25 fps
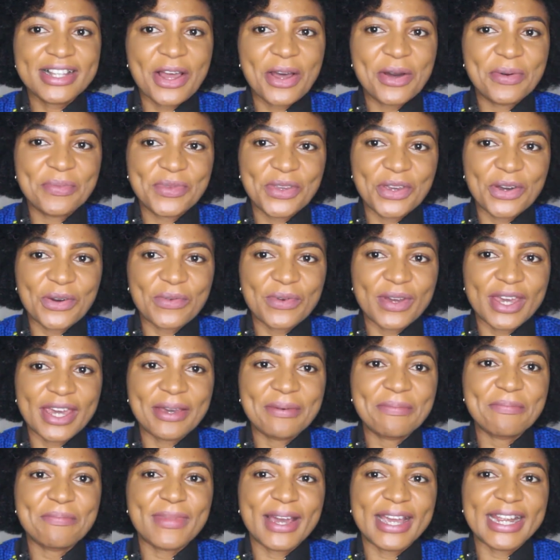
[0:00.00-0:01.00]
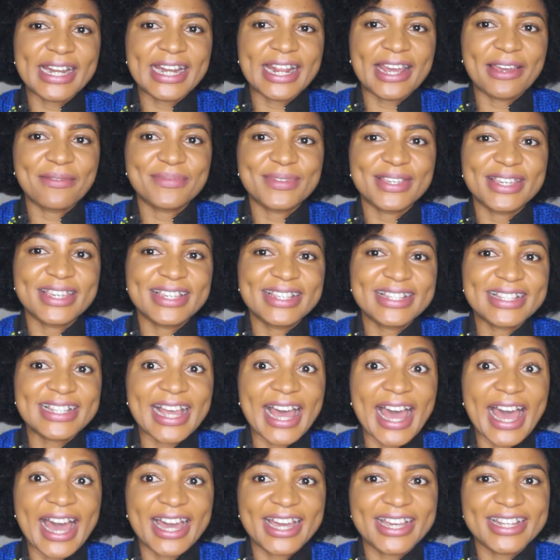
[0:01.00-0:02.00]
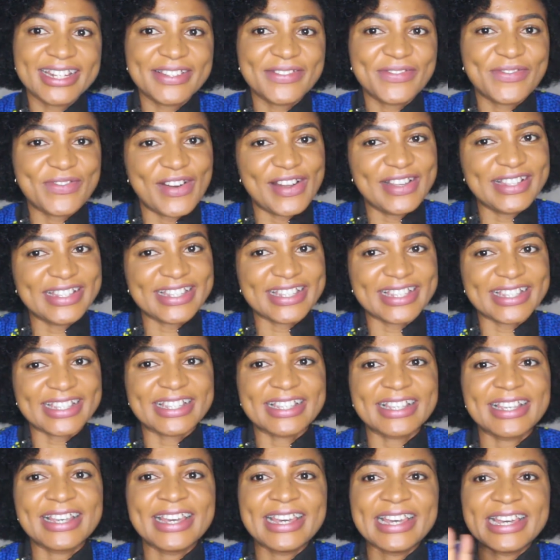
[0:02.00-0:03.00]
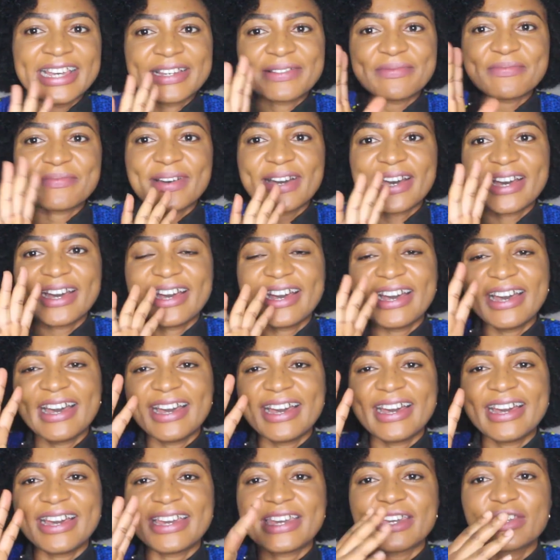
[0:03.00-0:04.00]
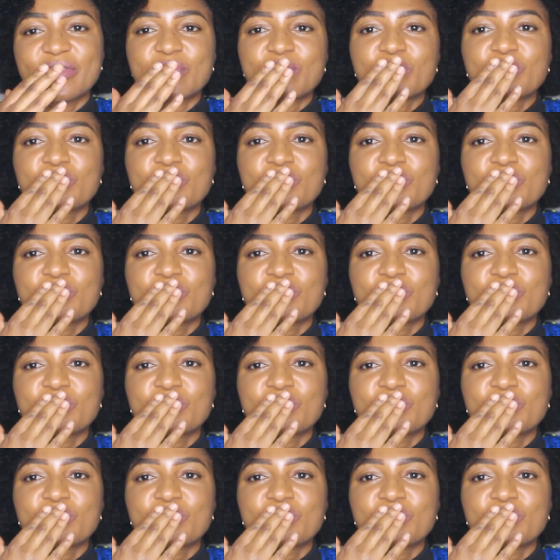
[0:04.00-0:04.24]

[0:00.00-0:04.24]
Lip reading: come your way, my name is Heidi Francis. Bye.